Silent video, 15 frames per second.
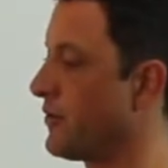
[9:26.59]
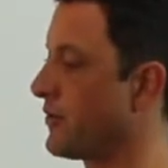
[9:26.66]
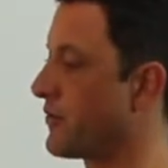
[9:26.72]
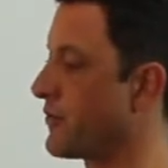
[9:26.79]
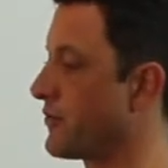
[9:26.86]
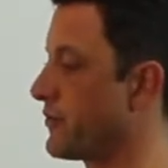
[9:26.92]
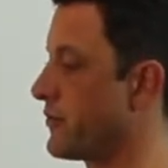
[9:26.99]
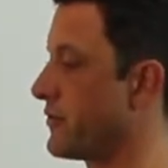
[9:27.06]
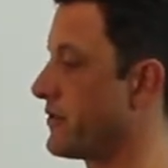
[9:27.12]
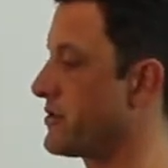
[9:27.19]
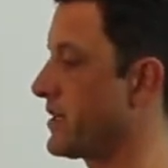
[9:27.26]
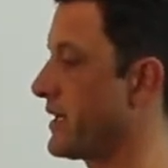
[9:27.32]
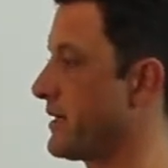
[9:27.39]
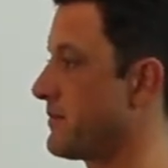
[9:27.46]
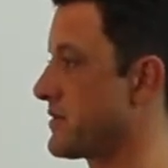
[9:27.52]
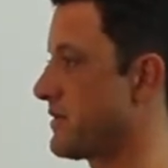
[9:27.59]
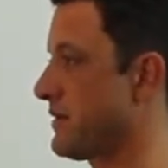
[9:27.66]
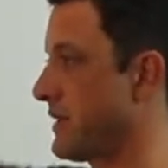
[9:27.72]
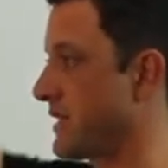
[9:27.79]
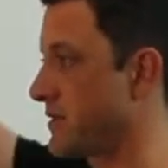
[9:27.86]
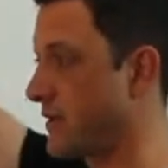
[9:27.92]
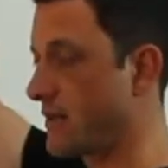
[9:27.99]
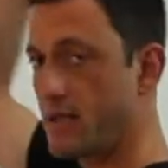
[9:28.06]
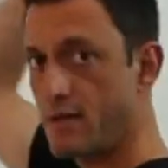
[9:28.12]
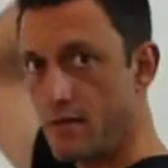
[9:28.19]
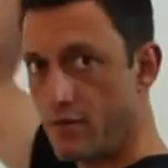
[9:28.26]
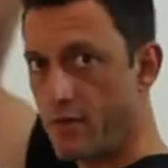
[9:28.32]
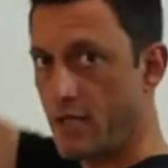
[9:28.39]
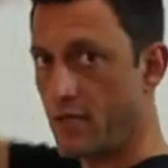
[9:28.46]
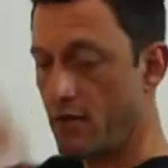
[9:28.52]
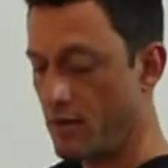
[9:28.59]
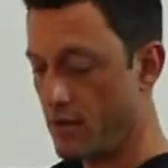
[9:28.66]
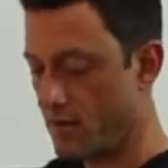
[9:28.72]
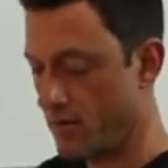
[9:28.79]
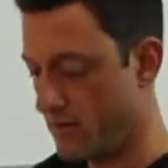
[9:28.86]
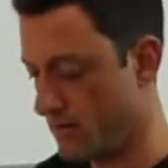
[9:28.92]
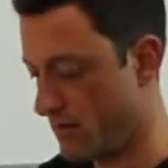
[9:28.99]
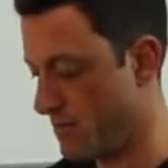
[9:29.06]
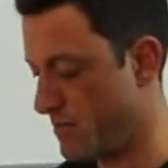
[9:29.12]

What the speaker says: through the shape, so I actually create like a